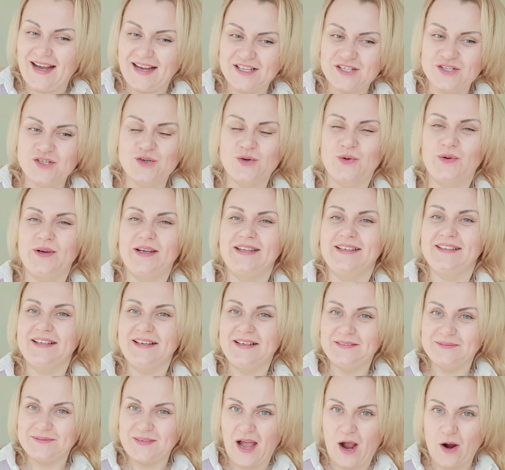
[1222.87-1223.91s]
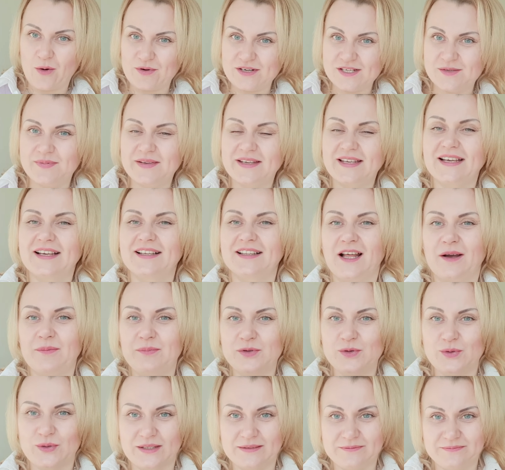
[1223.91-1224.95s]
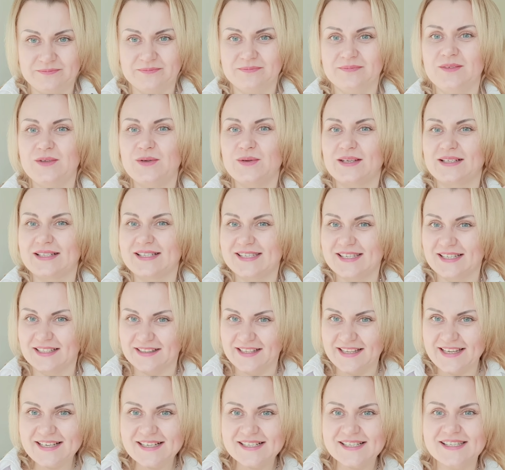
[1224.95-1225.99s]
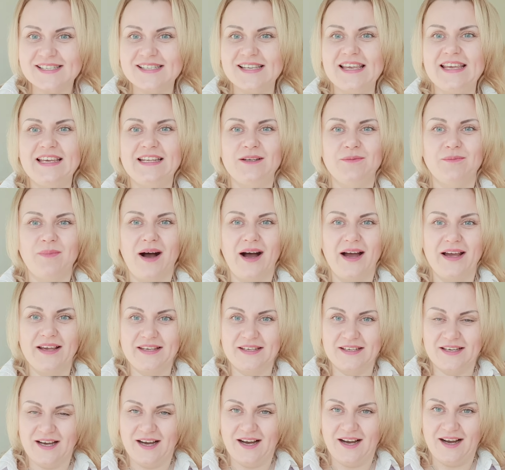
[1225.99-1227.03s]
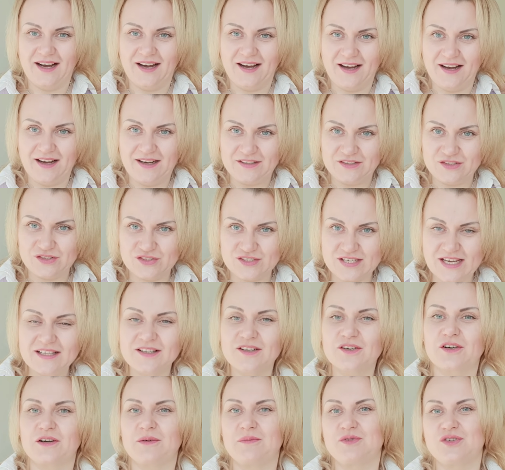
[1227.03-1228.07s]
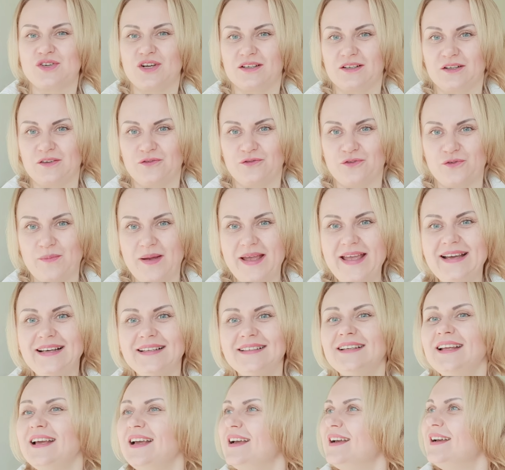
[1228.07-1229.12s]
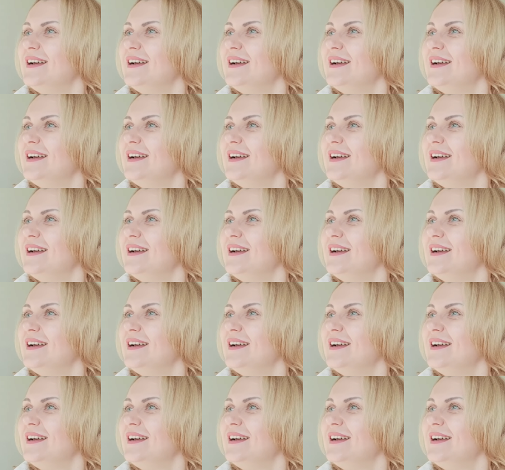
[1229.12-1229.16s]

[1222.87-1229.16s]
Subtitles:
join our speaking club, you can see links in my Telegram channel for men.